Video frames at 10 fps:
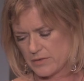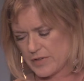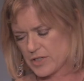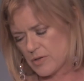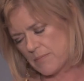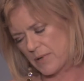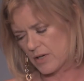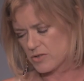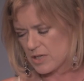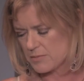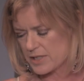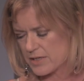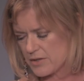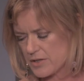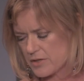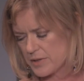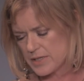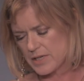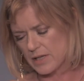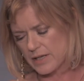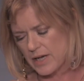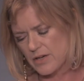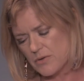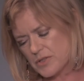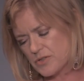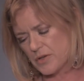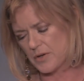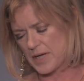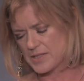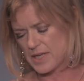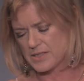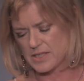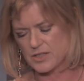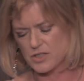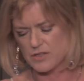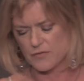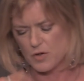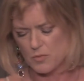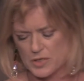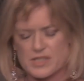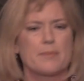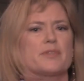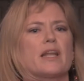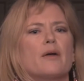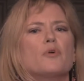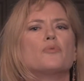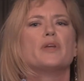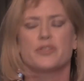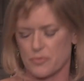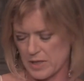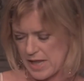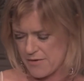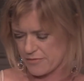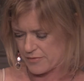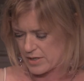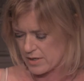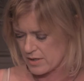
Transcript: If I trip, I go tumbling down to the Korean deli. I know the studio has AC. Just a few more steps and I will reach relief.